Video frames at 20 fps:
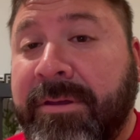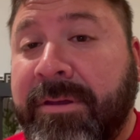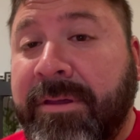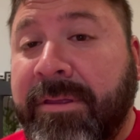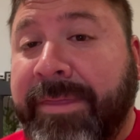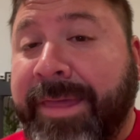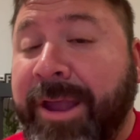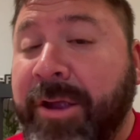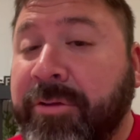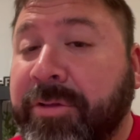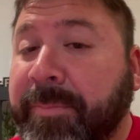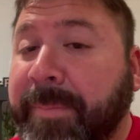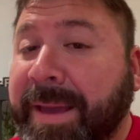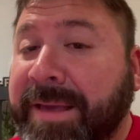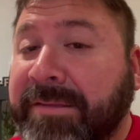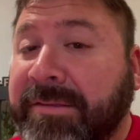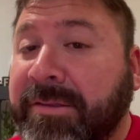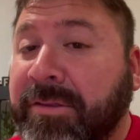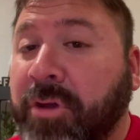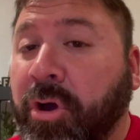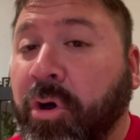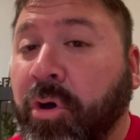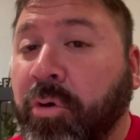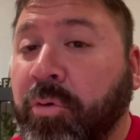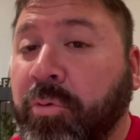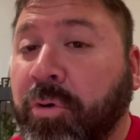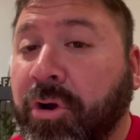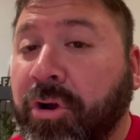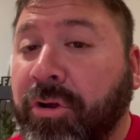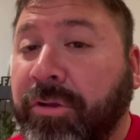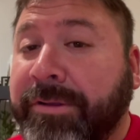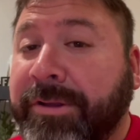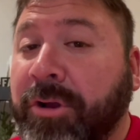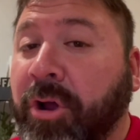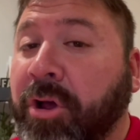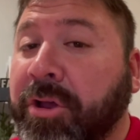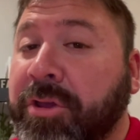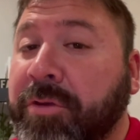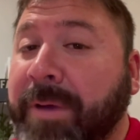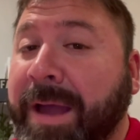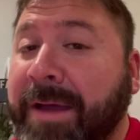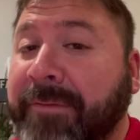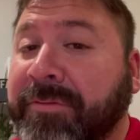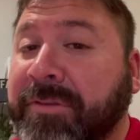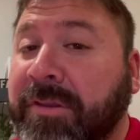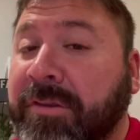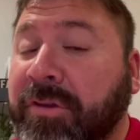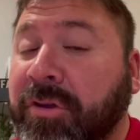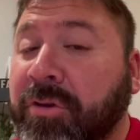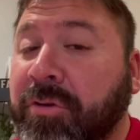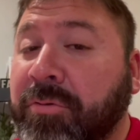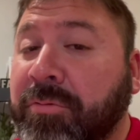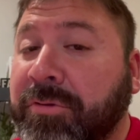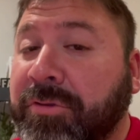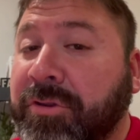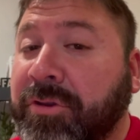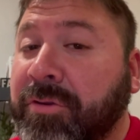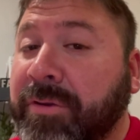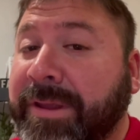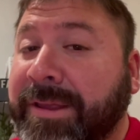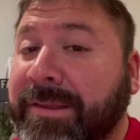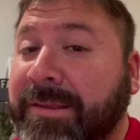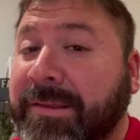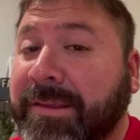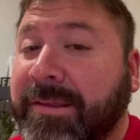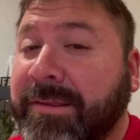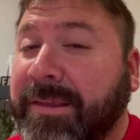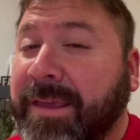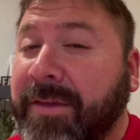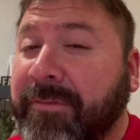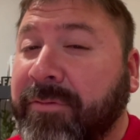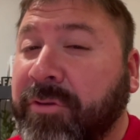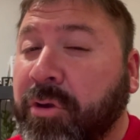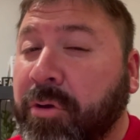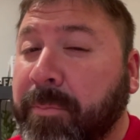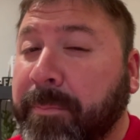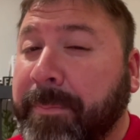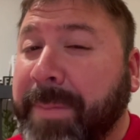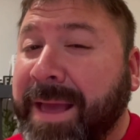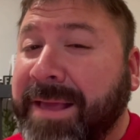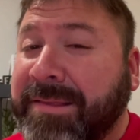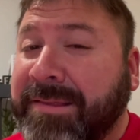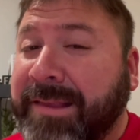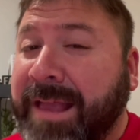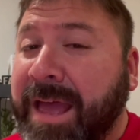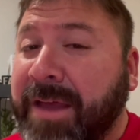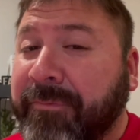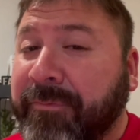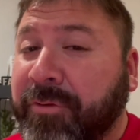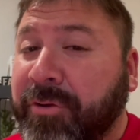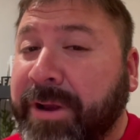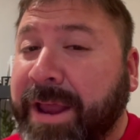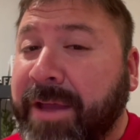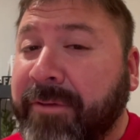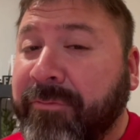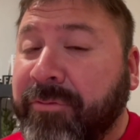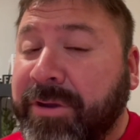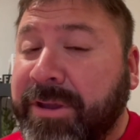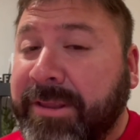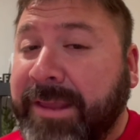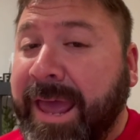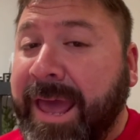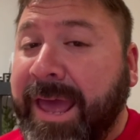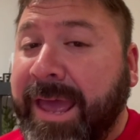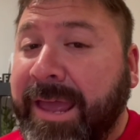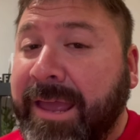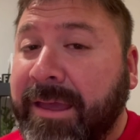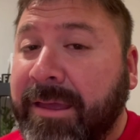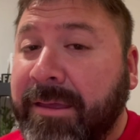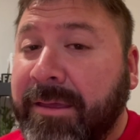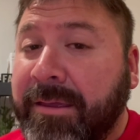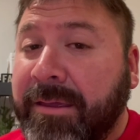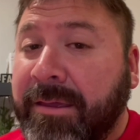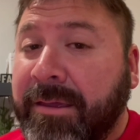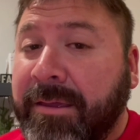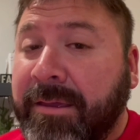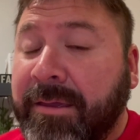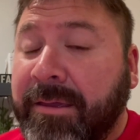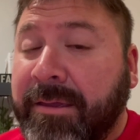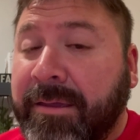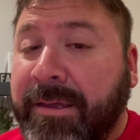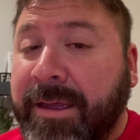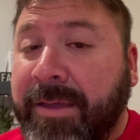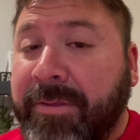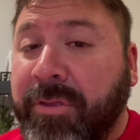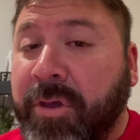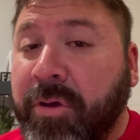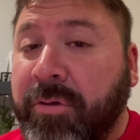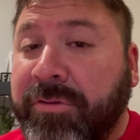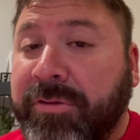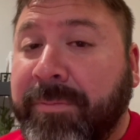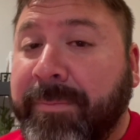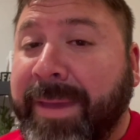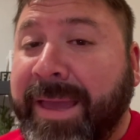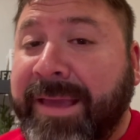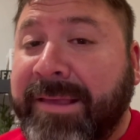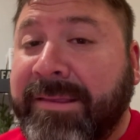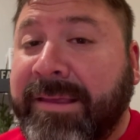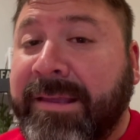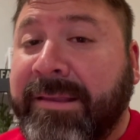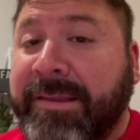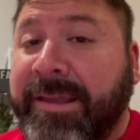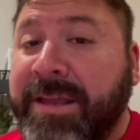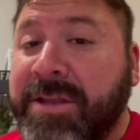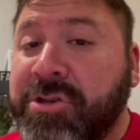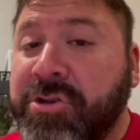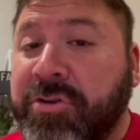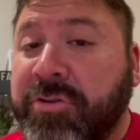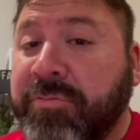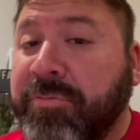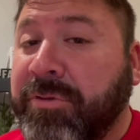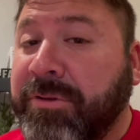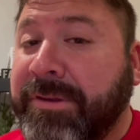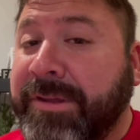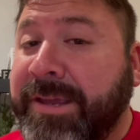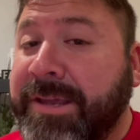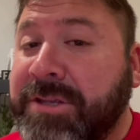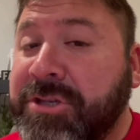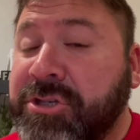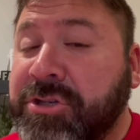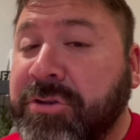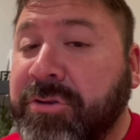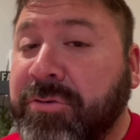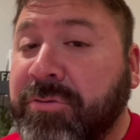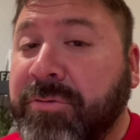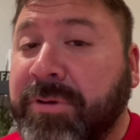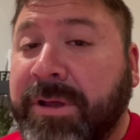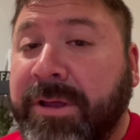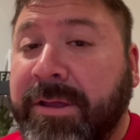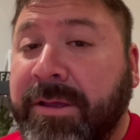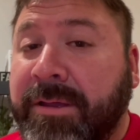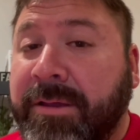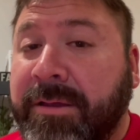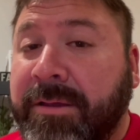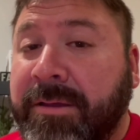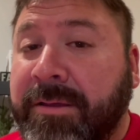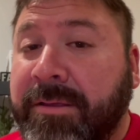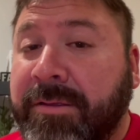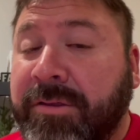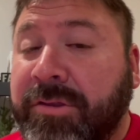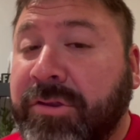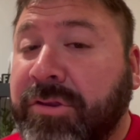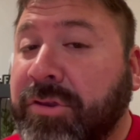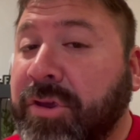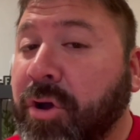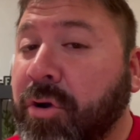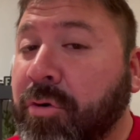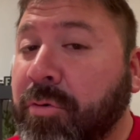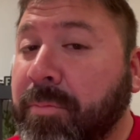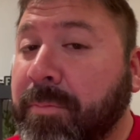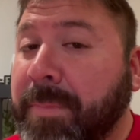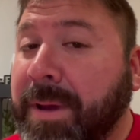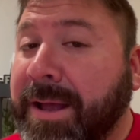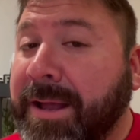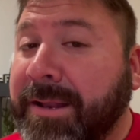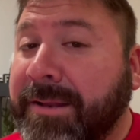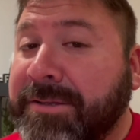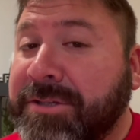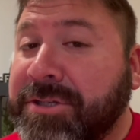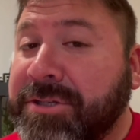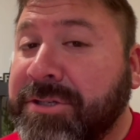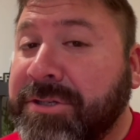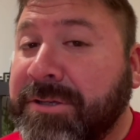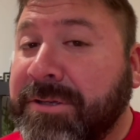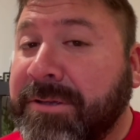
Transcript: They are the best in the whole world. And all you have to do, students, is give your best effort every day. And those amazing teachers will teach you so much.